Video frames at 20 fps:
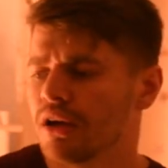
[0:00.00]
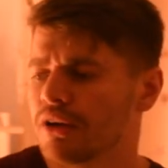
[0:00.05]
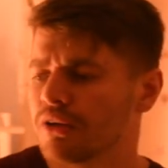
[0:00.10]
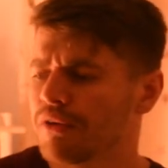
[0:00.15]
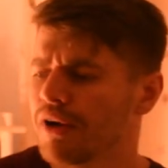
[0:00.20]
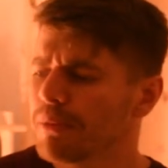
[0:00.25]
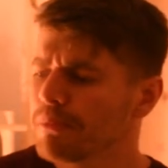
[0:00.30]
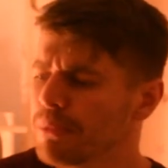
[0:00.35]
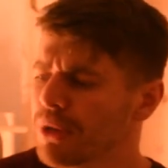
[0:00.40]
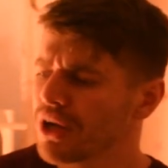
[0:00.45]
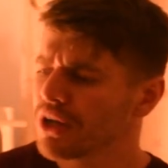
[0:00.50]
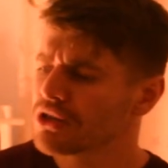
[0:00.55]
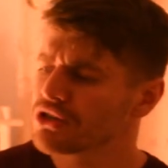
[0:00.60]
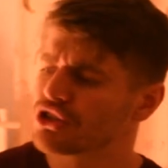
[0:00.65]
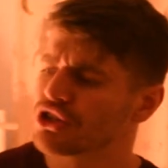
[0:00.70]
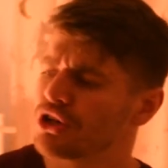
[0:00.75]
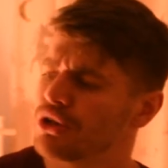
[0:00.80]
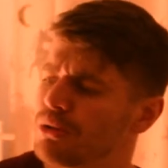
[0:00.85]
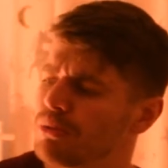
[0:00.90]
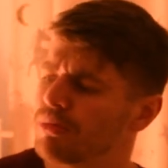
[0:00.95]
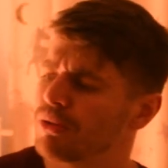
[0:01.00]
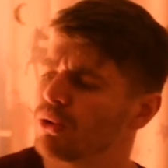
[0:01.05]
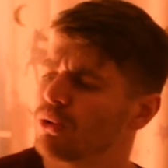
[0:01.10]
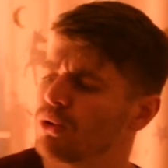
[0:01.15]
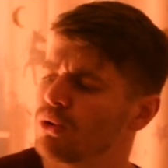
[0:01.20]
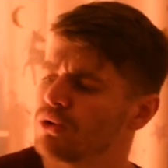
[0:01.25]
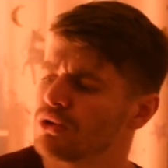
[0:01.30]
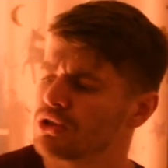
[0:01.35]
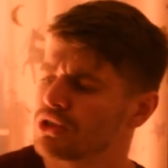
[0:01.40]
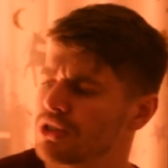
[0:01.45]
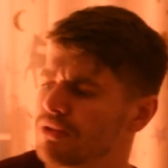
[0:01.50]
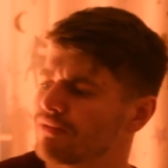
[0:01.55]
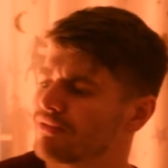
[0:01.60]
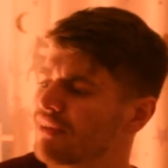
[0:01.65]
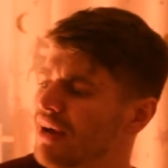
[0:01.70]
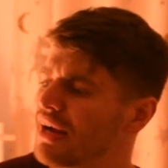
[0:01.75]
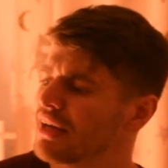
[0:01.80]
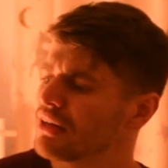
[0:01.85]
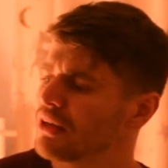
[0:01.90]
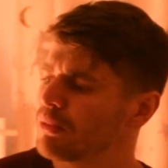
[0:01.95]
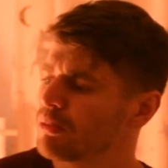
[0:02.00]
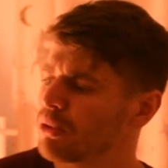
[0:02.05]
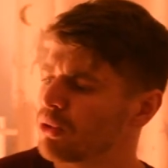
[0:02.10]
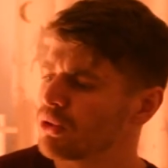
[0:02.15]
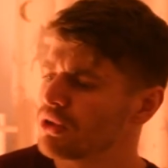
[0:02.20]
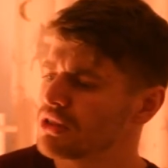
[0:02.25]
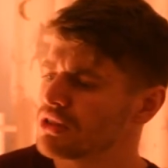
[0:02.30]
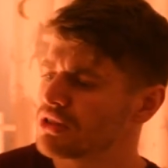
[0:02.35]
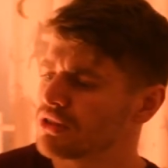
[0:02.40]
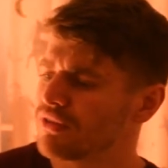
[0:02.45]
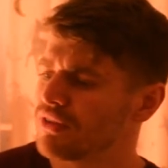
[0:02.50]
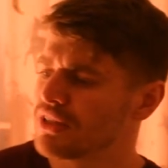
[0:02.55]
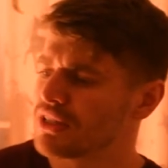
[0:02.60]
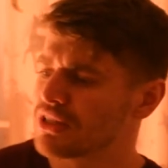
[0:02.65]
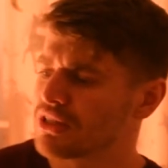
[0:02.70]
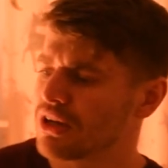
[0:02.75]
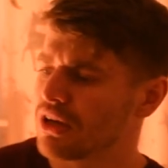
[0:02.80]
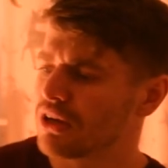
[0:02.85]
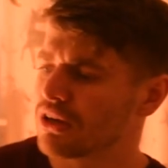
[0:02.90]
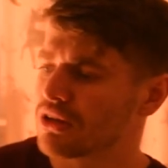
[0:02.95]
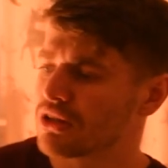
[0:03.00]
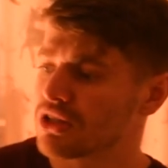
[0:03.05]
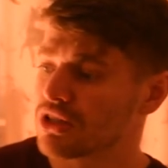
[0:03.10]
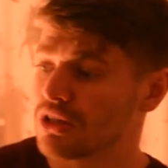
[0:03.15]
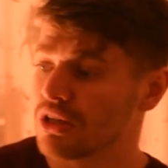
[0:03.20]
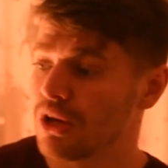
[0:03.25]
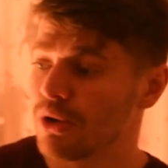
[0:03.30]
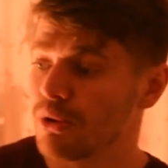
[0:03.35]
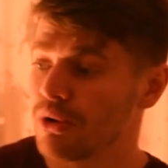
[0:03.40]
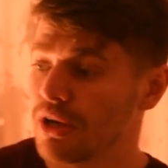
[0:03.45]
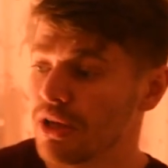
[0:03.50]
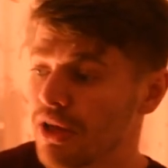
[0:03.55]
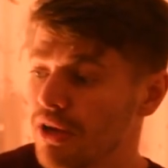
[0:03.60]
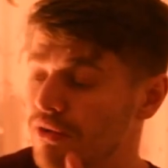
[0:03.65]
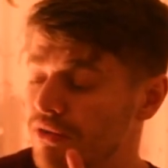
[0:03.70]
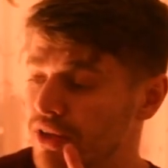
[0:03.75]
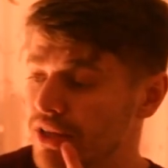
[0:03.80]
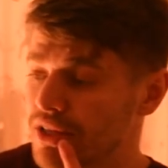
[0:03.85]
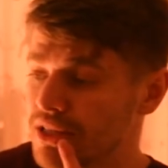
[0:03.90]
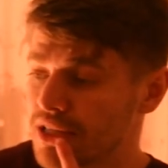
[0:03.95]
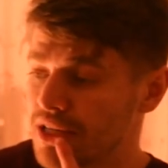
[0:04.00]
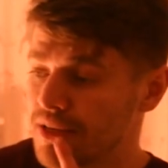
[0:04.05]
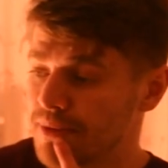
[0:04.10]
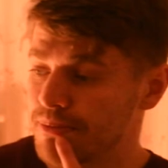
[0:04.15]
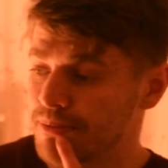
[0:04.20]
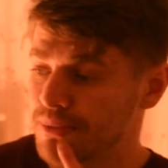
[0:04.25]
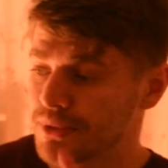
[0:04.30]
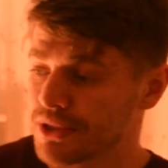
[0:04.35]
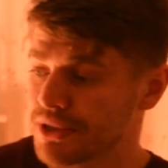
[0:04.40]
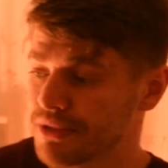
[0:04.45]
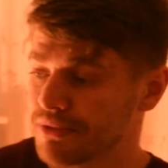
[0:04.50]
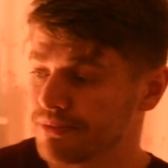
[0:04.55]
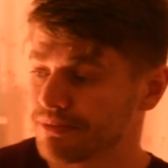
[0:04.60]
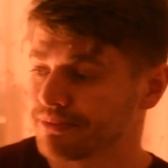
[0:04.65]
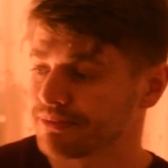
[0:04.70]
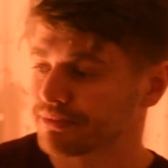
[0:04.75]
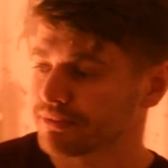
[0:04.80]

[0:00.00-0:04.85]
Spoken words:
Grandpa Joe paused and ran the point of his tongue slowly over his lips.